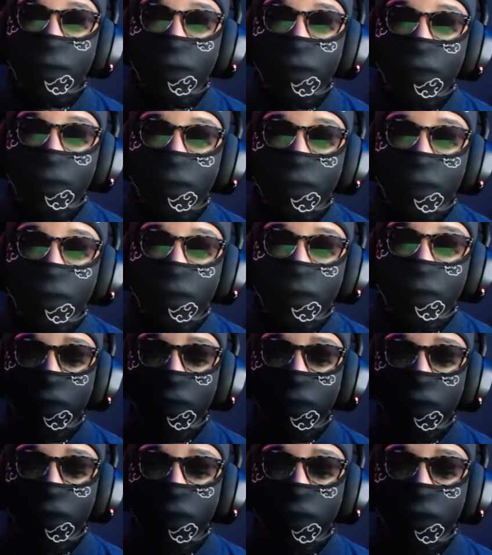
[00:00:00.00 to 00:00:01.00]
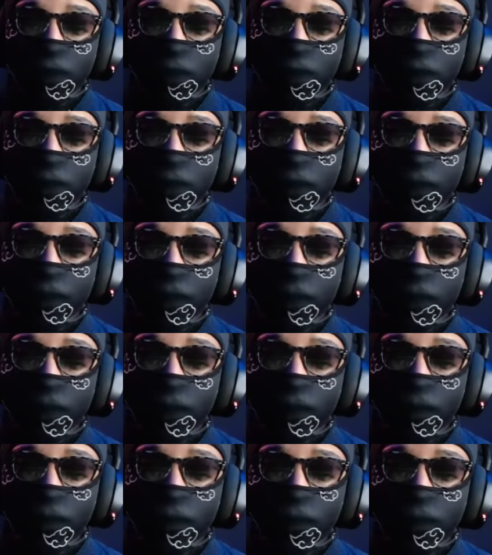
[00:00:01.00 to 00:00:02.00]

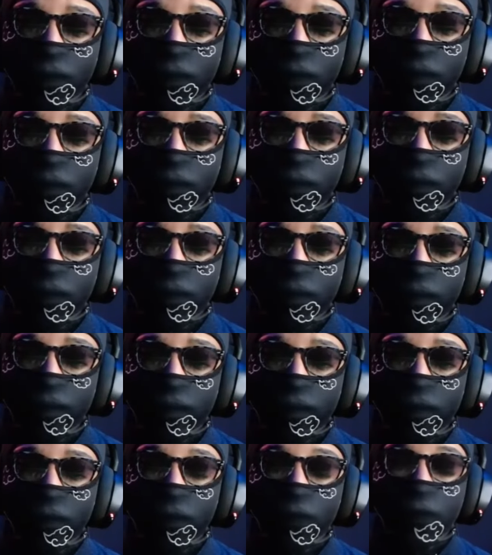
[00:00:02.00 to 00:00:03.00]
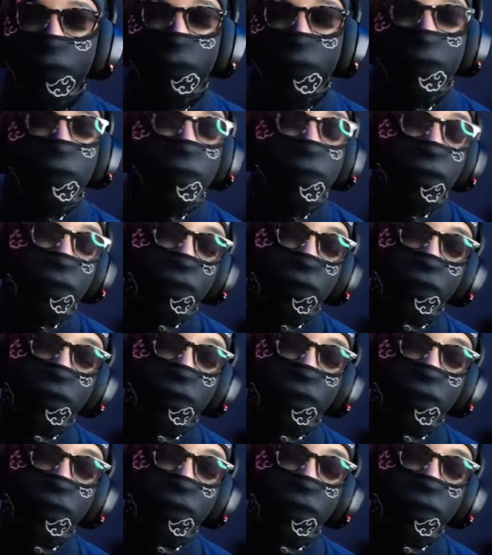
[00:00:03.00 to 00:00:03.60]
(silence)